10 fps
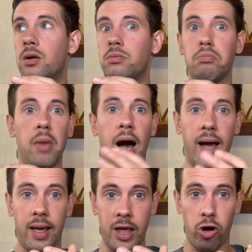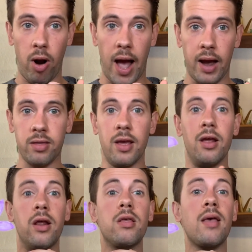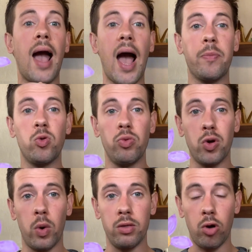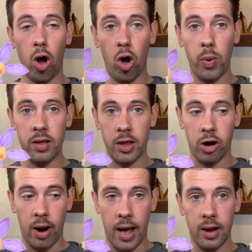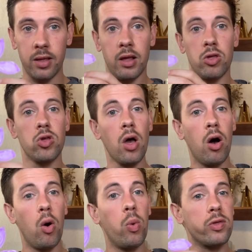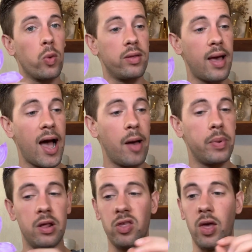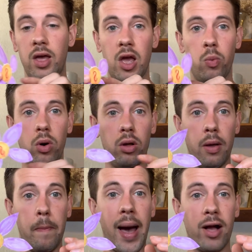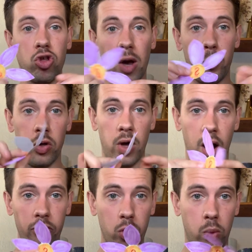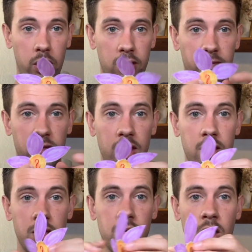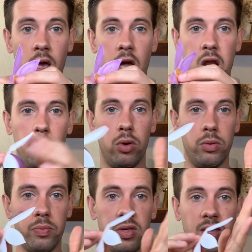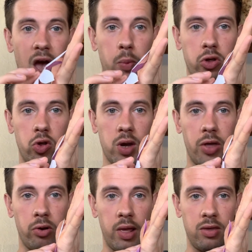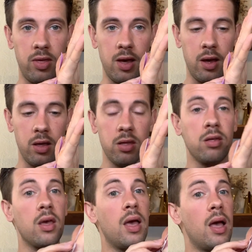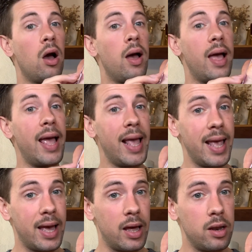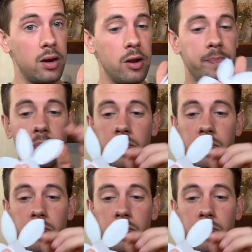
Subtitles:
not interact. It is absolutely going to always interact. And so what's going to happen is that it will match up with other ones of these and will sandwich together like this, and